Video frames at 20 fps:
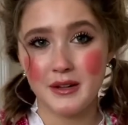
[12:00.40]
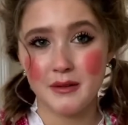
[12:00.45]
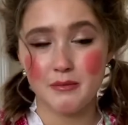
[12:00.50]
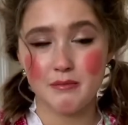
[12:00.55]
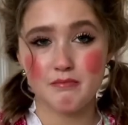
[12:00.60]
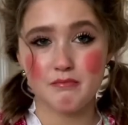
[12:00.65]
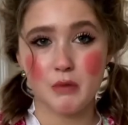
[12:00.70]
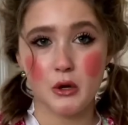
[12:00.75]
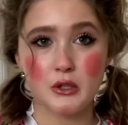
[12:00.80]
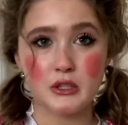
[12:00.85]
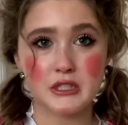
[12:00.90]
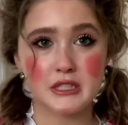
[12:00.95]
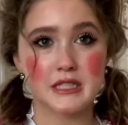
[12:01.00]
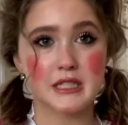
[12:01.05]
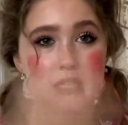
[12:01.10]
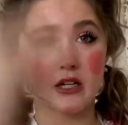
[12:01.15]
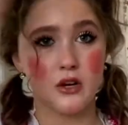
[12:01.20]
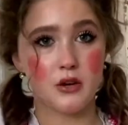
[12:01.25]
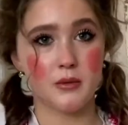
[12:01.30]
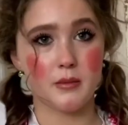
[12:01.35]
posting
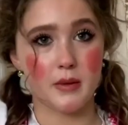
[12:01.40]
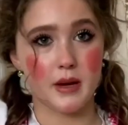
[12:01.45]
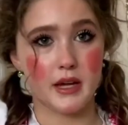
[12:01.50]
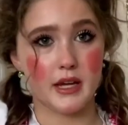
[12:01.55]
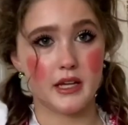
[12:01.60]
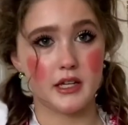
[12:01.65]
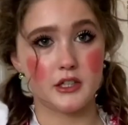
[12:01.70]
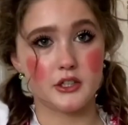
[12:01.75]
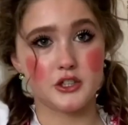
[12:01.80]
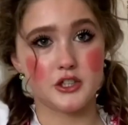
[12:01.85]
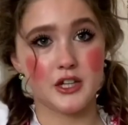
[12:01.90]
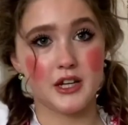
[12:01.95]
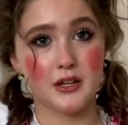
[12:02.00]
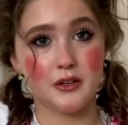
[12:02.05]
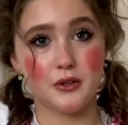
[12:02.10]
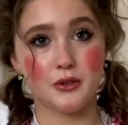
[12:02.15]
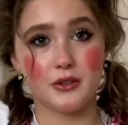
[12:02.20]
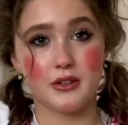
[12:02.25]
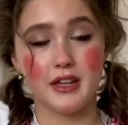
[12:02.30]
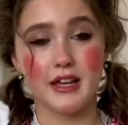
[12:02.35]
it on my
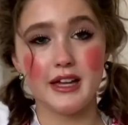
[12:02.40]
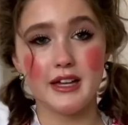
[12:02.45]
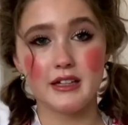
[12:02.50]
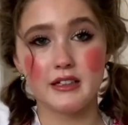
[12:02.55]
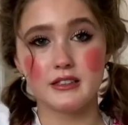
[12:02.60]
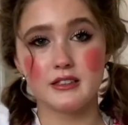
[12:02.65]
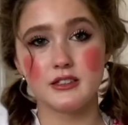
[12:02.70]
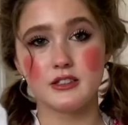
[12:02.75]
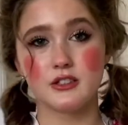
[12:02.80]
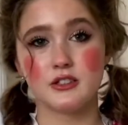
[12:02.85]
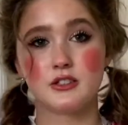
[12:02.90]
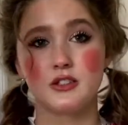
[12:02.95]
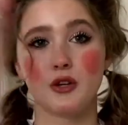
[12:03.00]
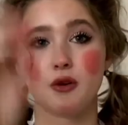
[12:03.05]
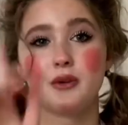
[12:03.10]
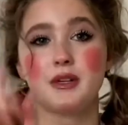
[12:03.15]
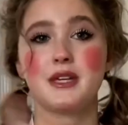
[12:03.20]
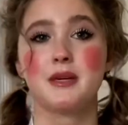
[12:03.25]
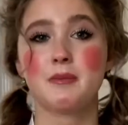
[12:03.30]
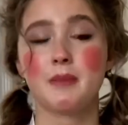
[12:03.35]
channel next, so
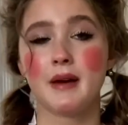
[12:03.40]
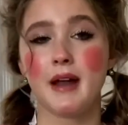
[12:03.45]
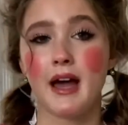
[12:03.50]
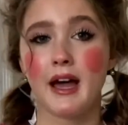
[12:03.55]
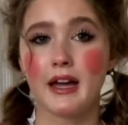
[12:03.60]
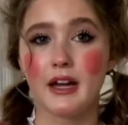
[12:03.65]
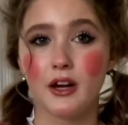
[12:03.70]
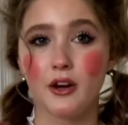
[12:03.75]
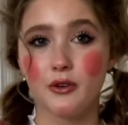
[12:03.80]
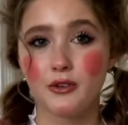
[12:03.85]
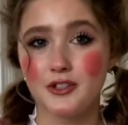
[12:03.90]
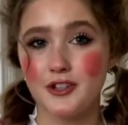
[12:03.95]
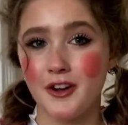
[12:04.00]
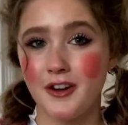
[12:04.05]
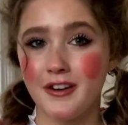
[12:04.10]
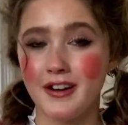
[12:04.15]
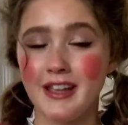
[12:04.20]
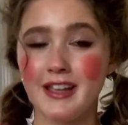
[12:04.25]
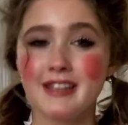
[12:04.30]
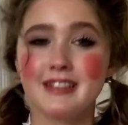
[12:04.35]
keep an eye out
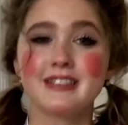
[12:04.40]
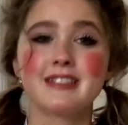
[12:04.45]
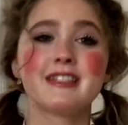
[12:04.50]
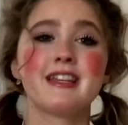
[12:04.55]
on it.